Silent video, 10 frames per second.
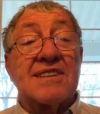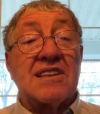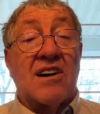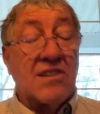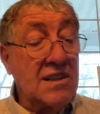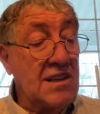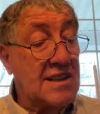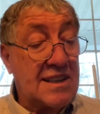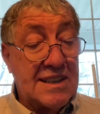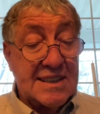song
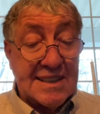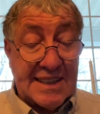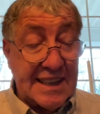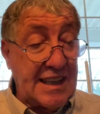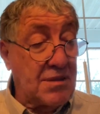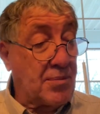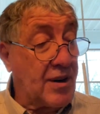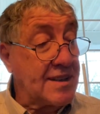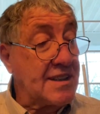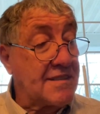and singing
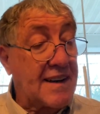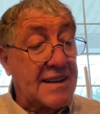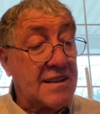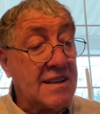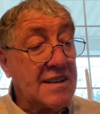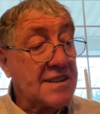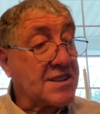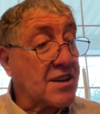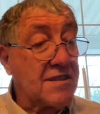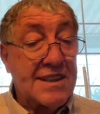part of our
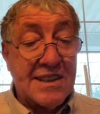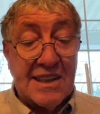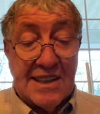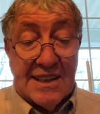service.